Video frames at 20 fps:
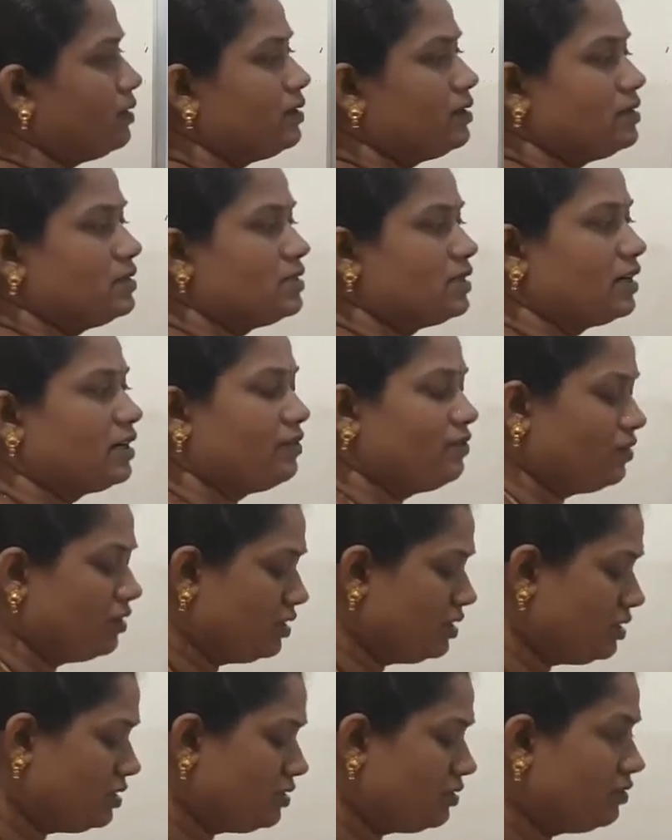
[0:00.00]
Second one
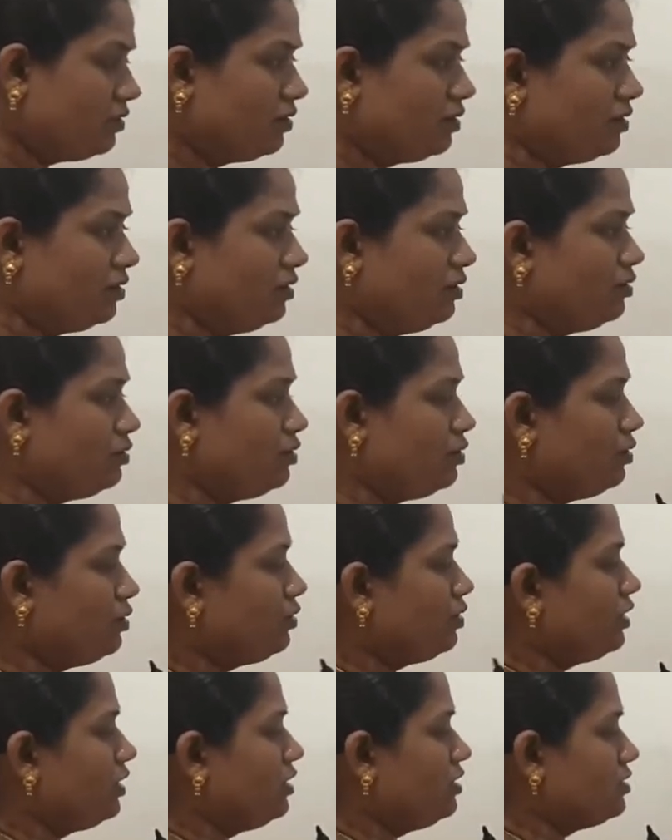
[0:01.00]
is
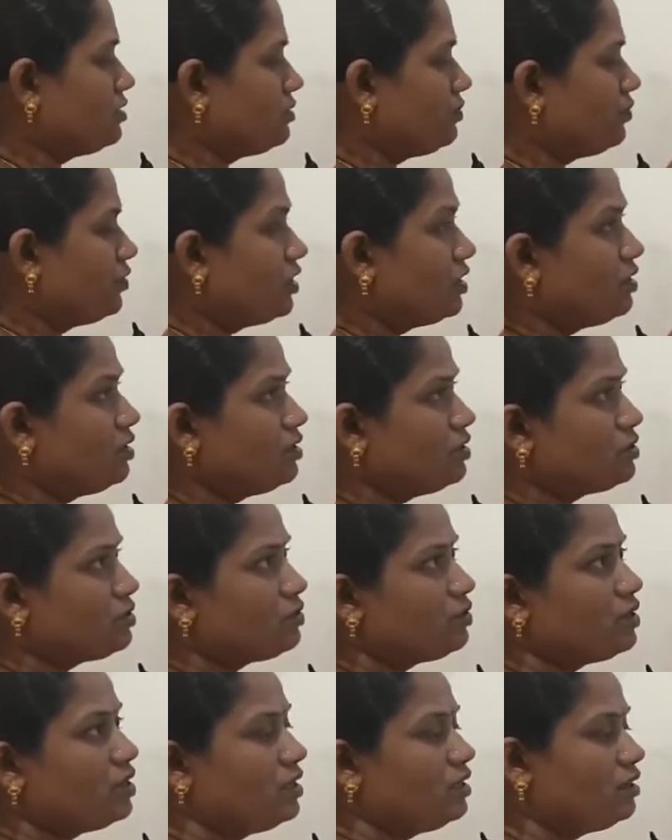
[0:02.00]
Ureotelism. So
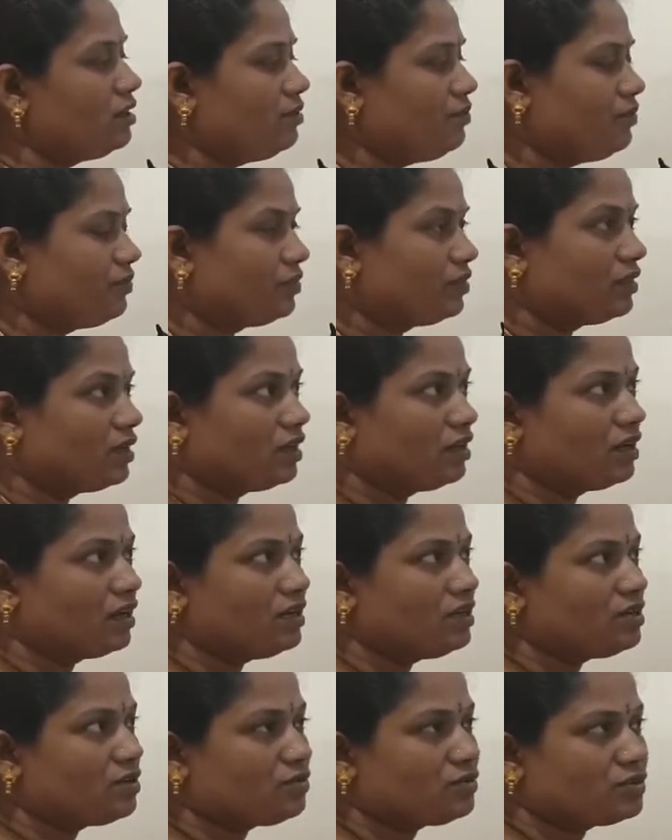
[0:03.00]
here the
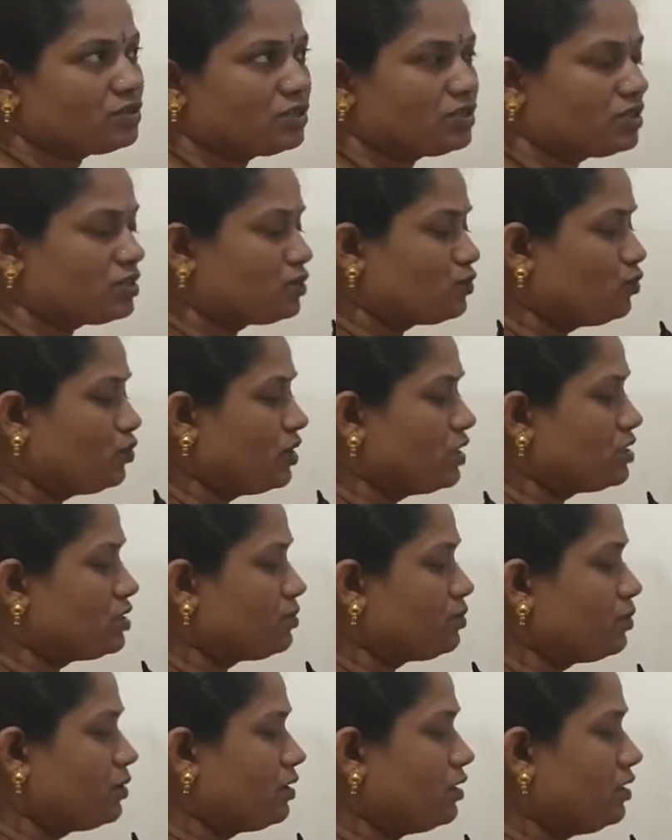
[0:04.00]
nitrogenous
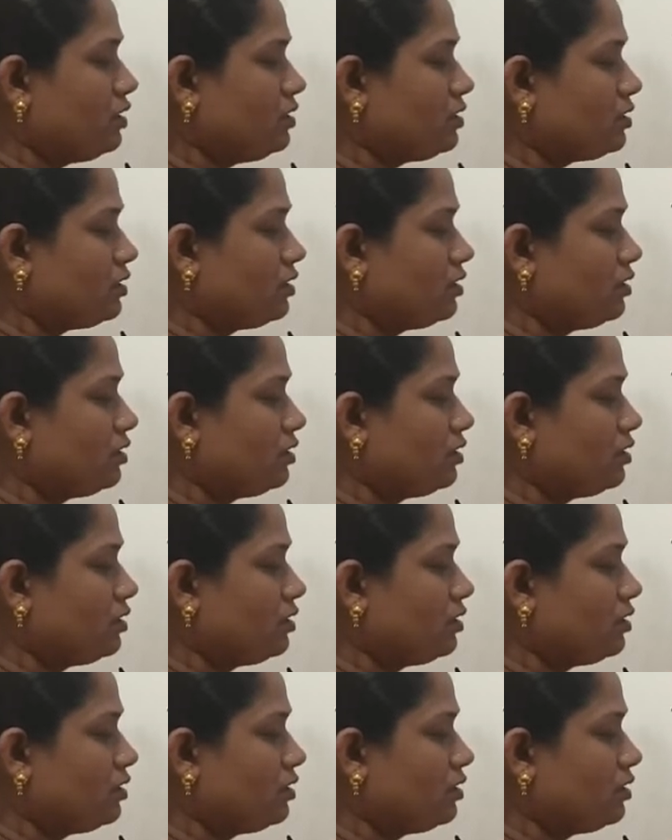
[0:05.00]
waste product